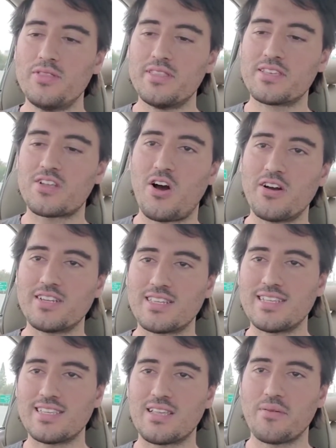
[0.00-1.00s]
This car just
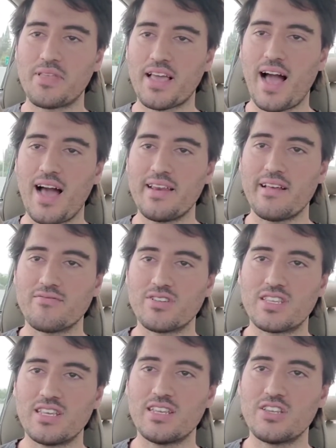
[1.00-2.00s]
did something I never
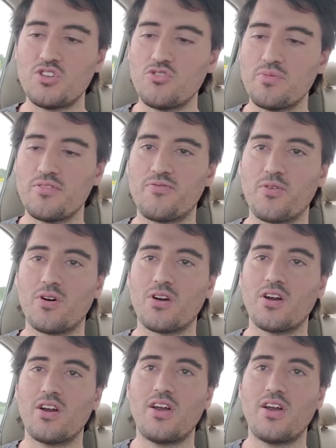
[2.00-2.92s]
seen it do before.